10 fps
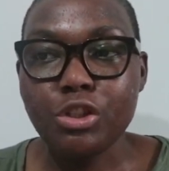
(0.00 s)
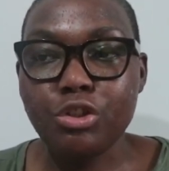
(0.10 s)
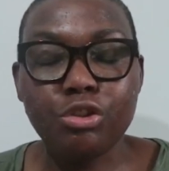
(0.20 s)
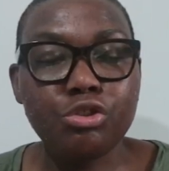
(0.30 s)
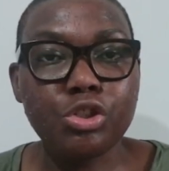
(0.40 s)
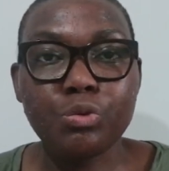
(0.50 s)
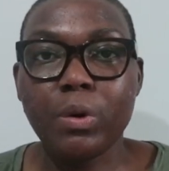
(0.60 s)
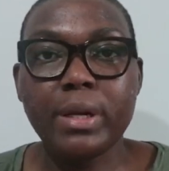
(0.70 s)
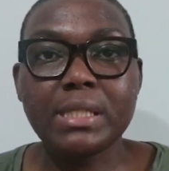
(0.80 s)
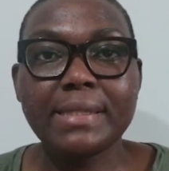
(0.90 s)
You just
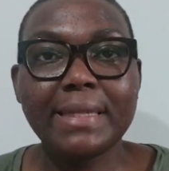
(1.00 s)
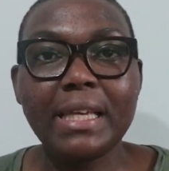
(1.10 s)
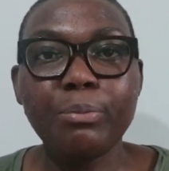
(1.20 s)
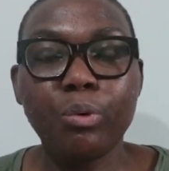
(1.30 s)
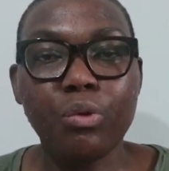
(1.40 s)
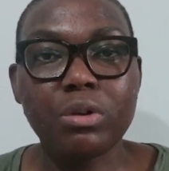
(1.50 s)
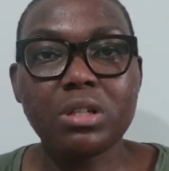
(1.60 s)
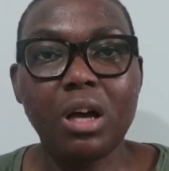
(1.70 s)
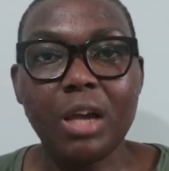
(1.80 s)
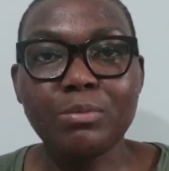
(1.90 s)
want to sleep all the
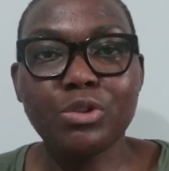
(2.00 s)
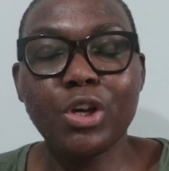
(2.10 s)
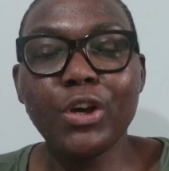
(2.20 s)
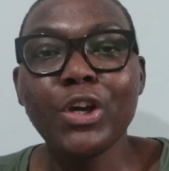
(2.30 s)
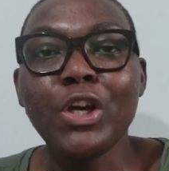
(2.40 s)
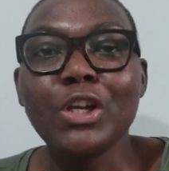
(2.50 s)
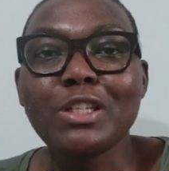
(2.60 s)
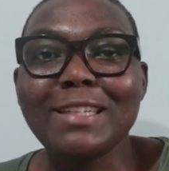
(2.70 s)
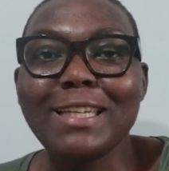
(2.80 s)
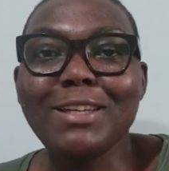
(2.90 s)
time. So
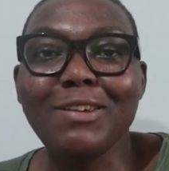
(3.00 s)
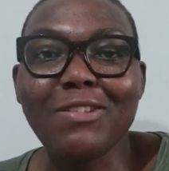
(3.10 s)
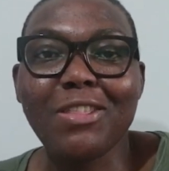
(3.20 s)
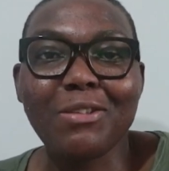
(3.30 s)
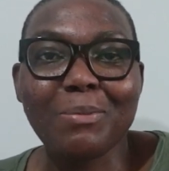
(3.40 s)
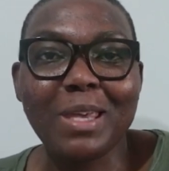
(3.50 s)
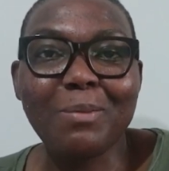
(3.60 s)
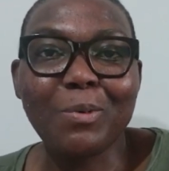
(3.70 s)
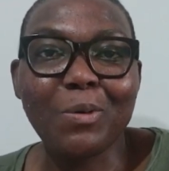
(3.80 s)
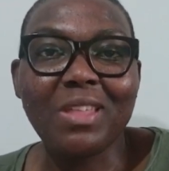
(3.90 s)
dealing with other
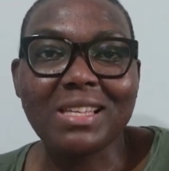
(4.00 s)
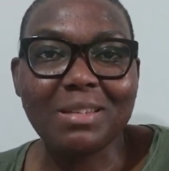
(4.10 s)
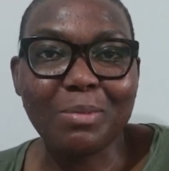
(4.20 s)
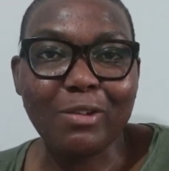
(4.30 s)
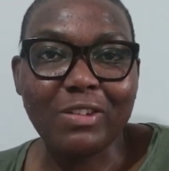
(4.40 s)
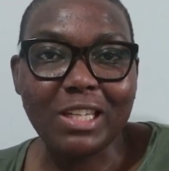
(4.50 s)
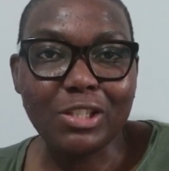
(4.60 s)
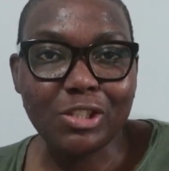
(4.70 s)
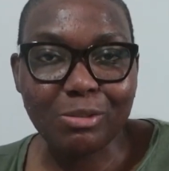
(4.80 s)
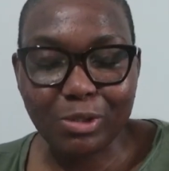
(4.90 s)
people, that's a bit of an
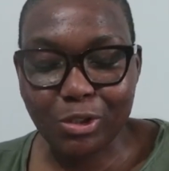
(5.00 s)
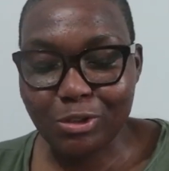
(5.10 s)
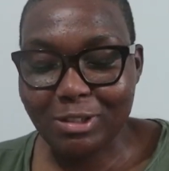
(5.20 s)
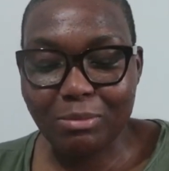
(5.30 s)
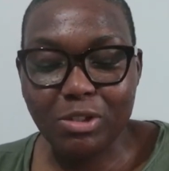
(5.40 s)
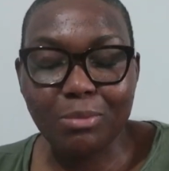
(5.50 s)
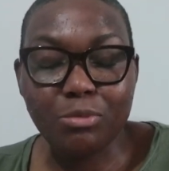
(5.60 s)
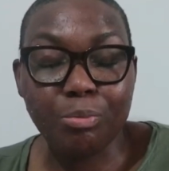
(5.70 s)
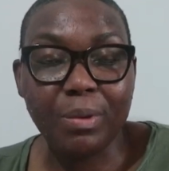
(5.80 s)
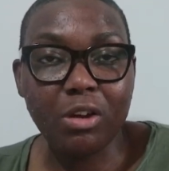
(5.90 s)
issue because
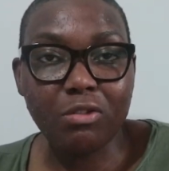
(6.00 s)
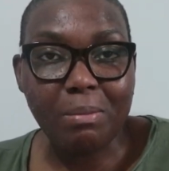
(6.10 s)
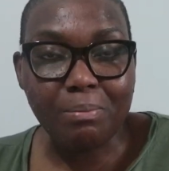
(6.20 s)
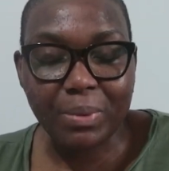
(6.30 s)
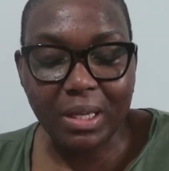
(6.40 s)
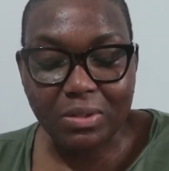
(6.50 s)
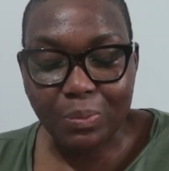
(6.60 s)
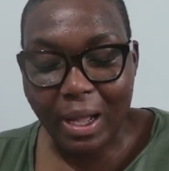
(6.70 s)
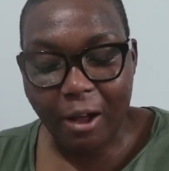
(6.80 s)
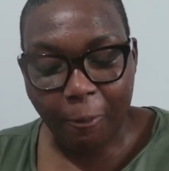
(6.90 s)
sometimes you're a bit grumpy as
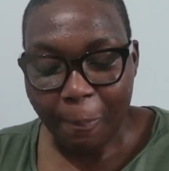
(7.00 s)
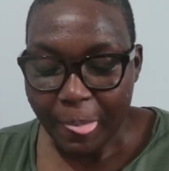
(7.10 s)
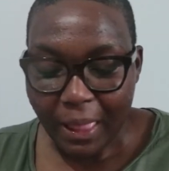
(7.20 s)
well.